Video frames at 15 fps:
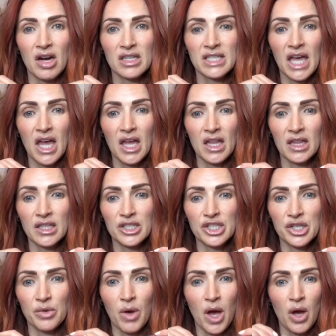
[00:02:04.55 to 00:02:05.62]
Ardell,
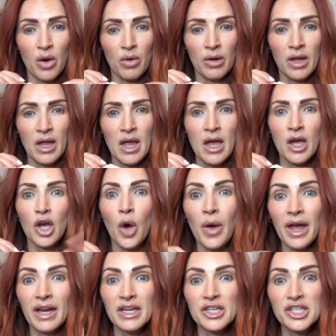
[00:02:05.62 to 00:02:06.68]
Duo. Go
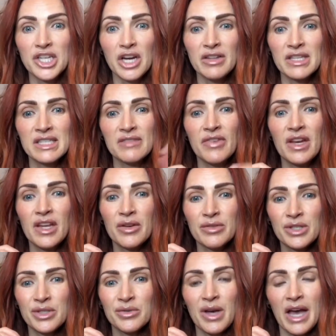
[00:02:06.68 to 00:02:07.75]
ahead and share this video
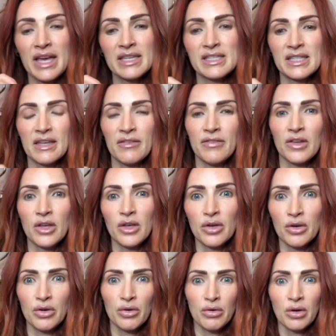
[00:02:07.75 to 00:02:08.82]
too, guys. If
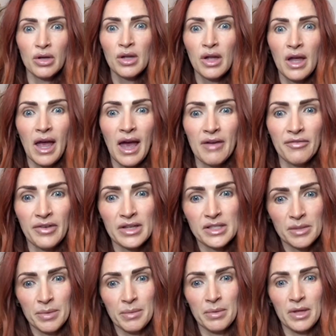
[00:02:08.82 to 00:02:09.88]
you have
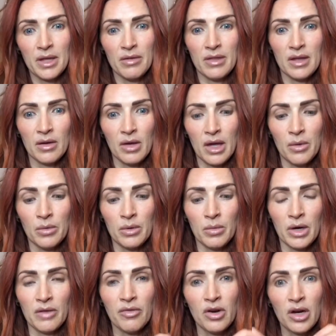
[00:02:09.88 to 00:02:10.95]
friends or people that you think it would
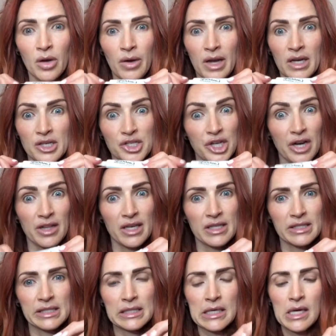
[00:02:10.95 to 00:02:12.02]
work for, go ahead and share
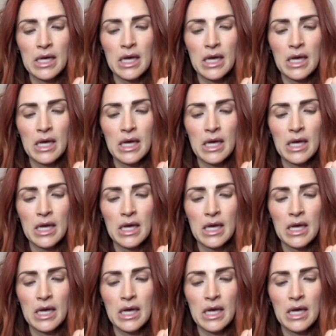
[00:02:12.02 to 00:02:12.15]
this.